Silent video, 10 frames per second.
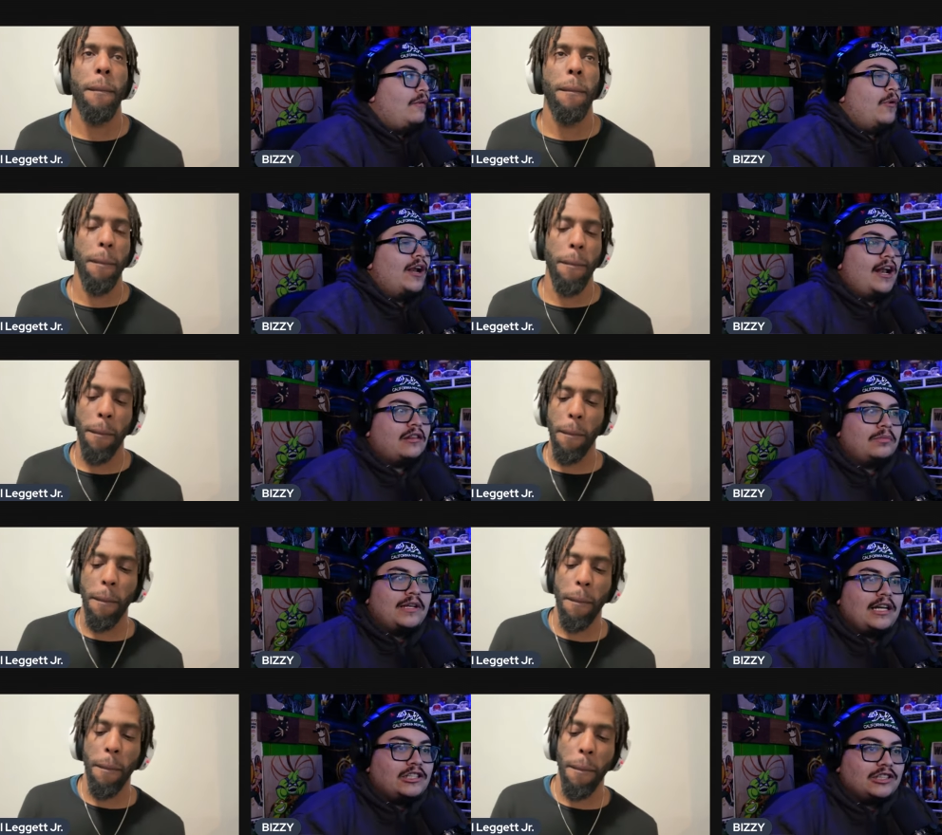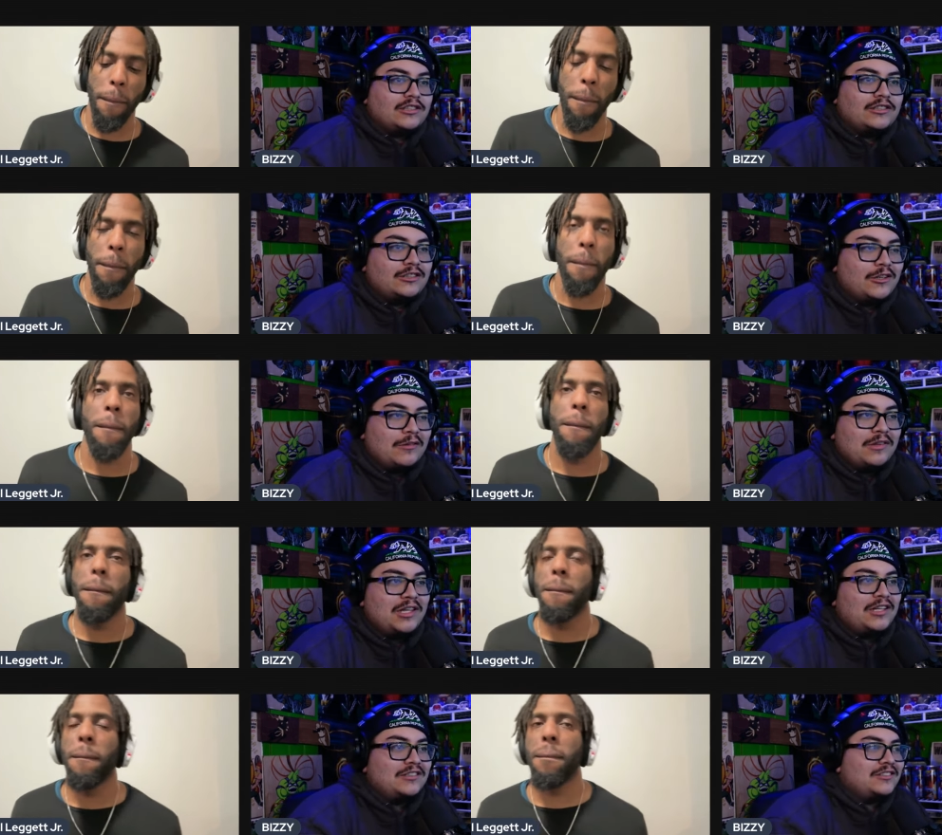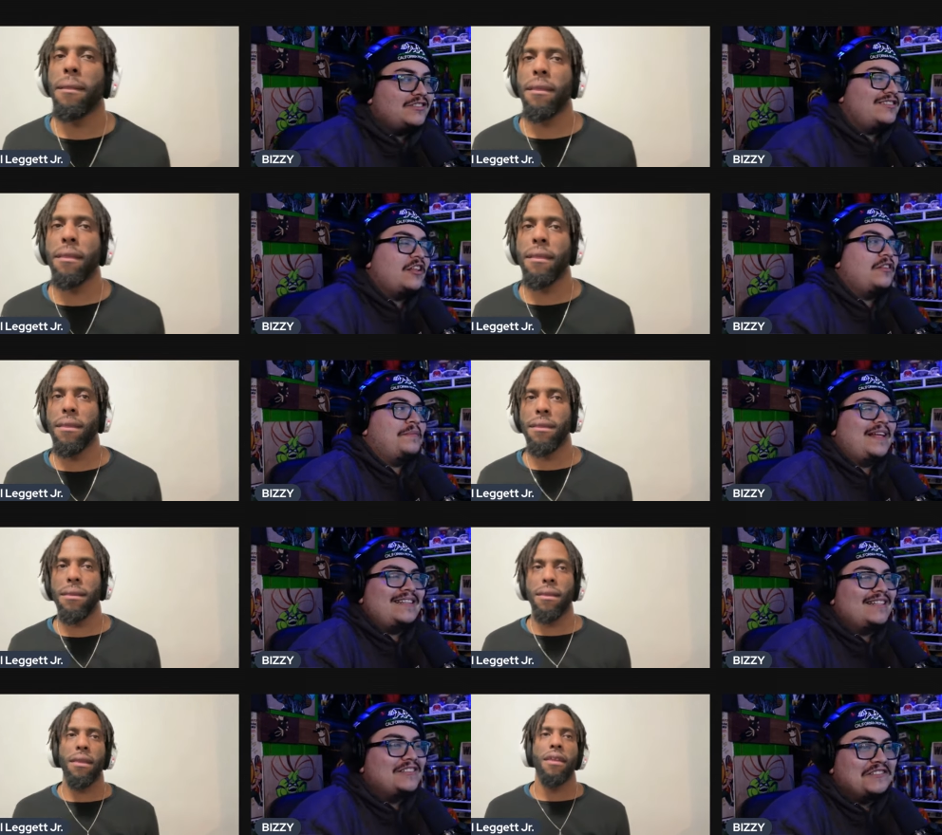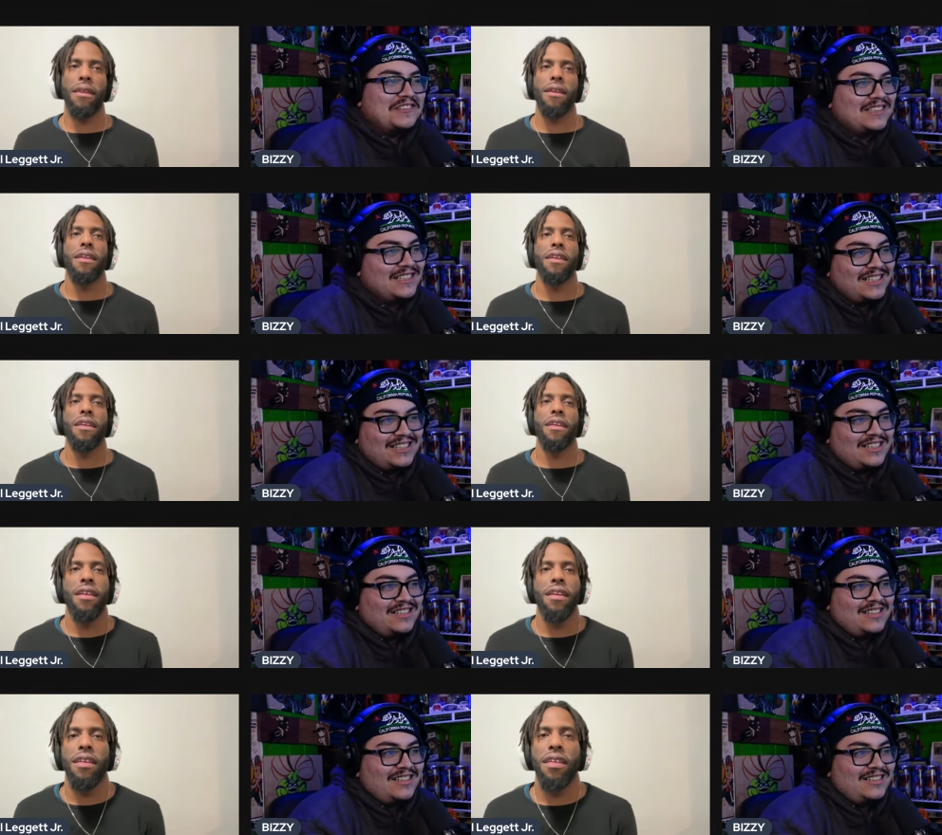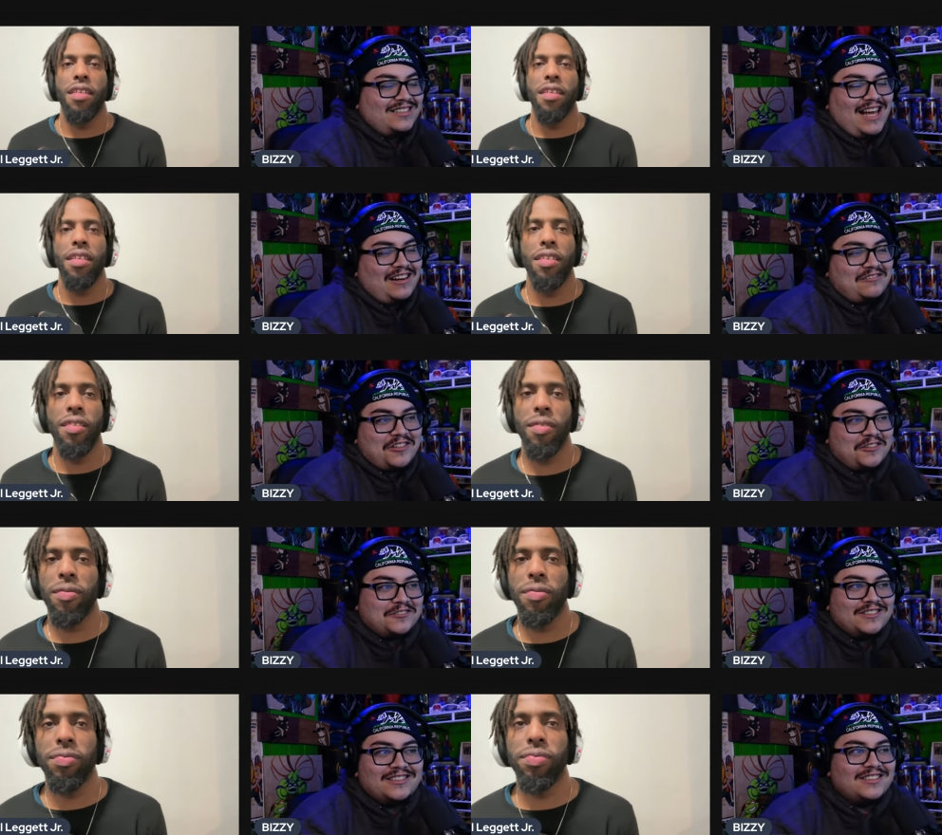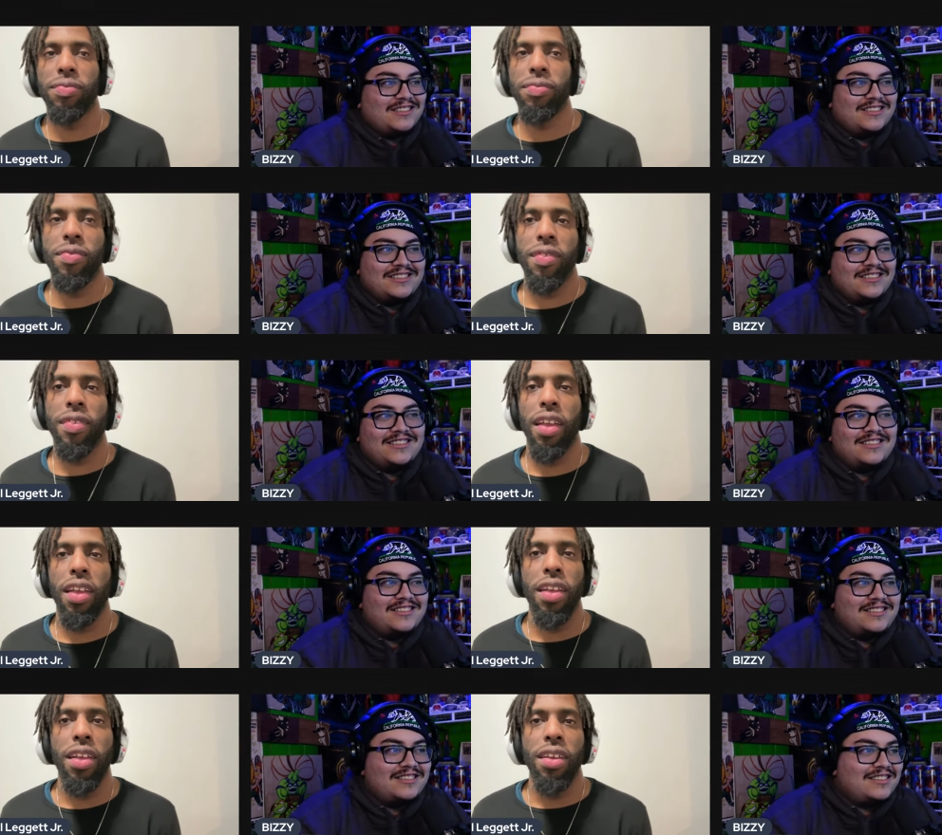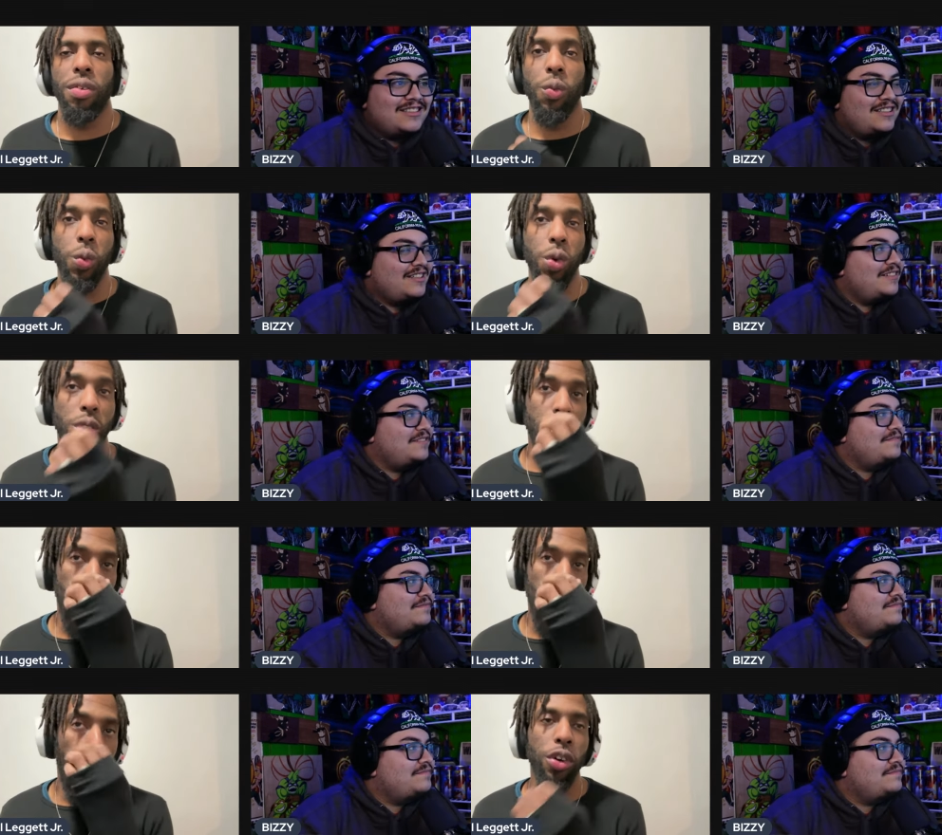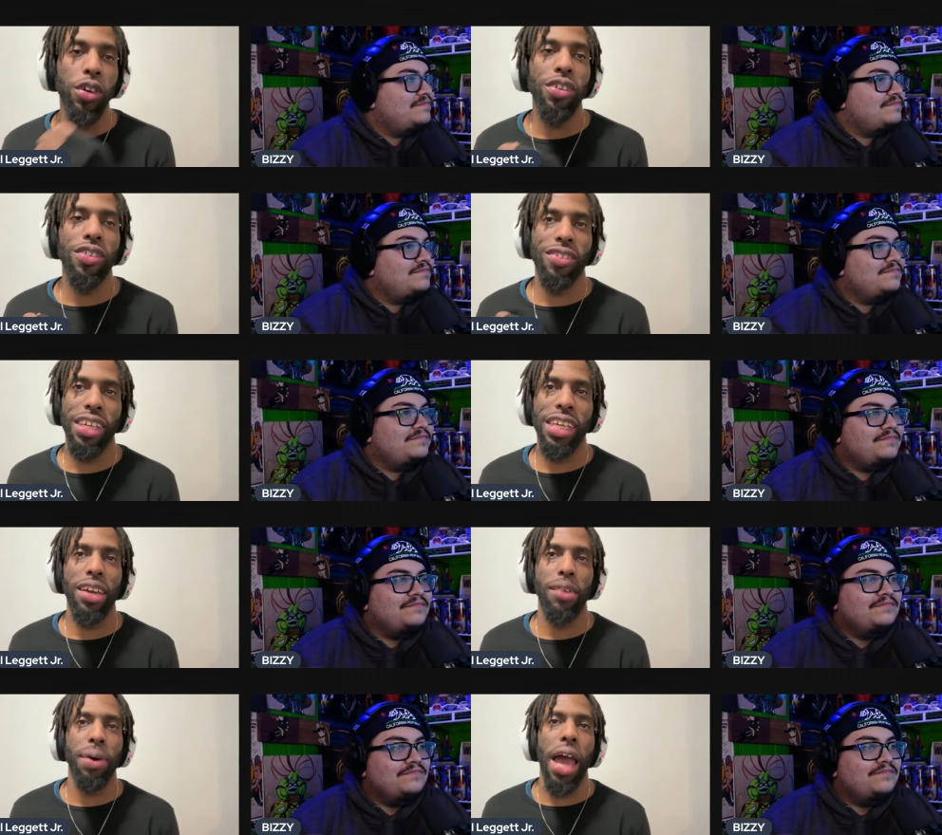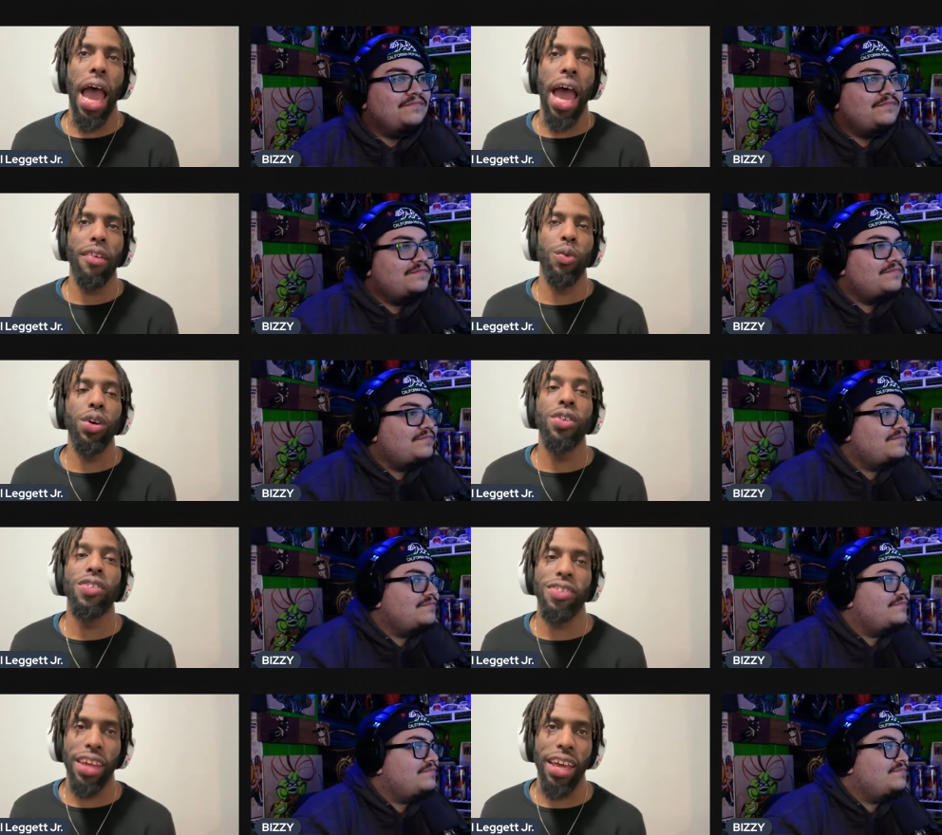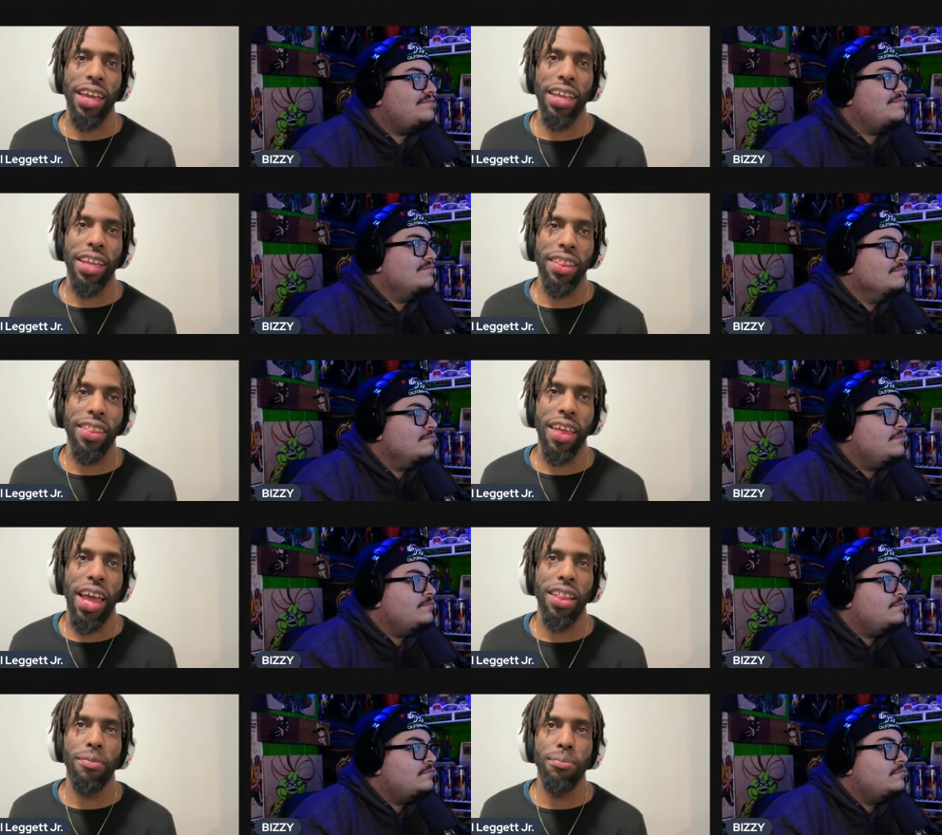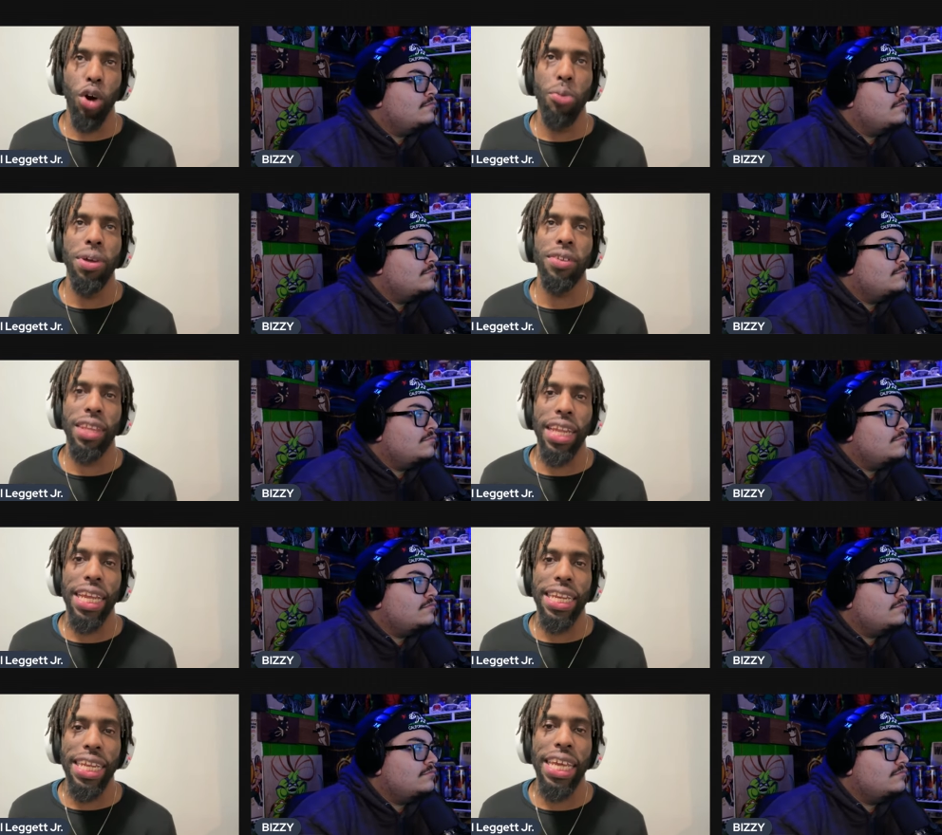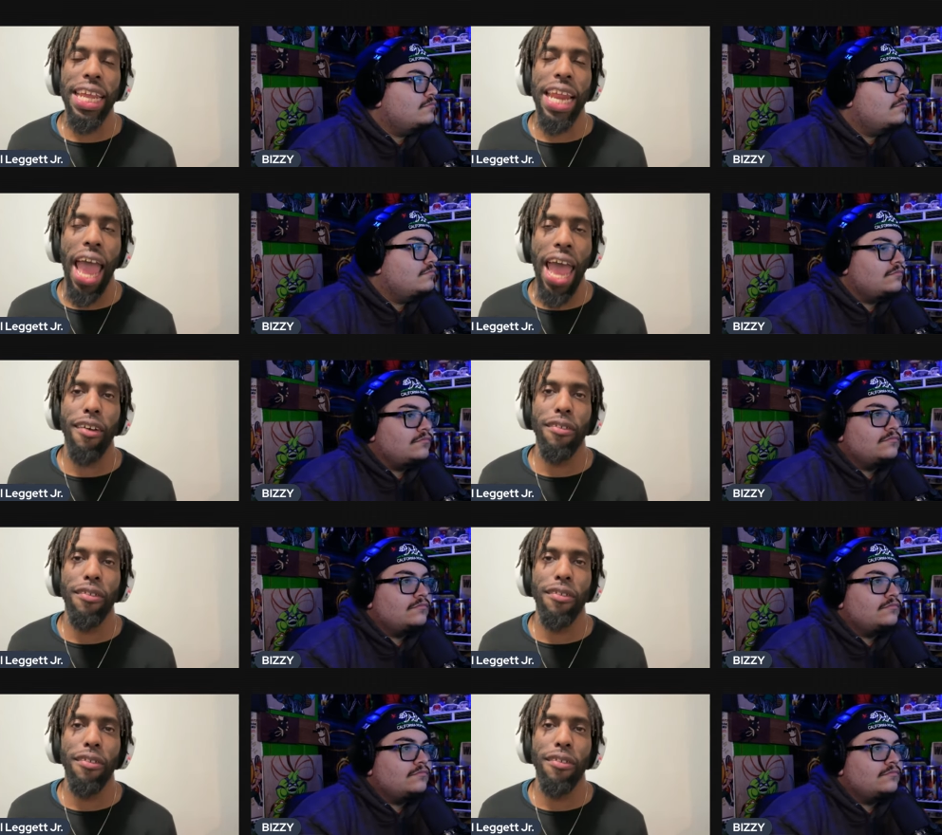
Speaker 1: want an explanation. You know what I'm saying? Just something little. Like I don't know.
Speaker 2: We'll we'll see, but I will say that the moments that they did have